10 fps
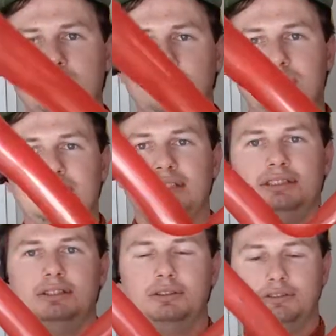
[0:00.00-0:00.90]
put these
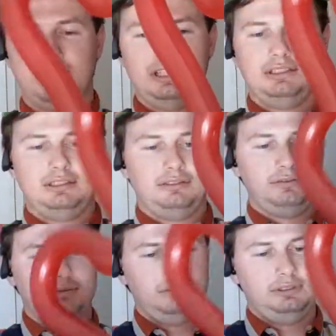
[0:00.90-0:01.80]
two in the front,
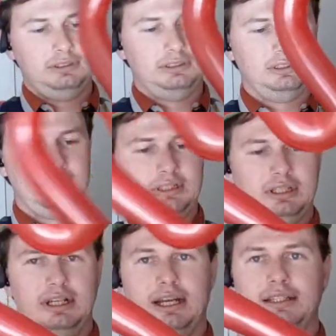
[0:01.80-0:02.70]

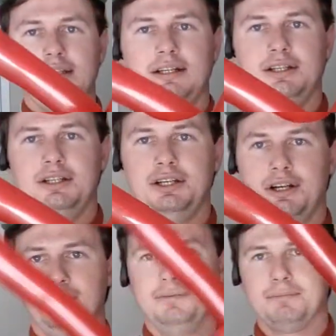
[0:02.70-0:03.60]
and there you
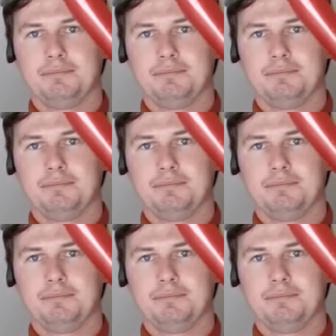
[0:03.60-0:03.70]
go.